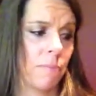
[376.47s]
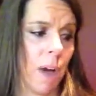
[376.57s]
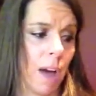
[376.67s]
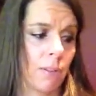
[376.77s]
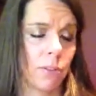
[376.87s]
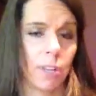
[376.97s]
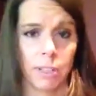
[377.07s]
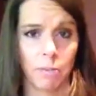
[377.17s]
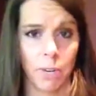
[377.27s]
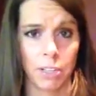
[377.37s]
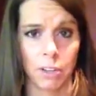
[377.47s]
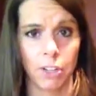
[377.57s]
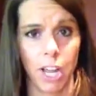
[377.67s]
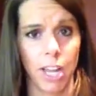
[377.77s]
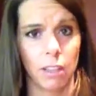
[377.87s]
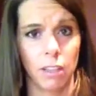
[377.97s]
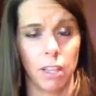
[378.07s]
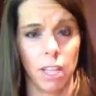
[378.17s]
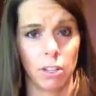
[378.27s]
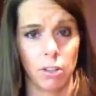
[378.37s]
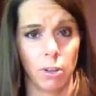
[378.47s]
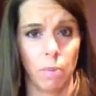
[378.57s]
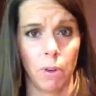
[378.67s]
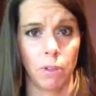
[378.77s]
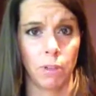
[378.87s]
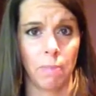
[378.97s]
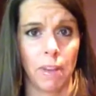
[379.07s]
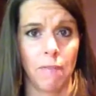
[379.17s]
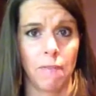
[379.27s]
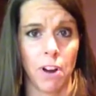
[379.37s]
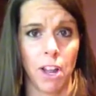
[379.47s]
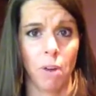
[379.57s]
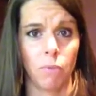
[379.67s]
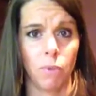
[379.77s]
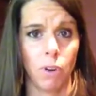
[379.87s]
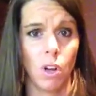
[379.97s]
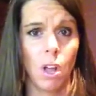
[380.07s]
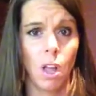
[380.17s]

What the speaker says: I was doing some research, and these are supposed to be very helpful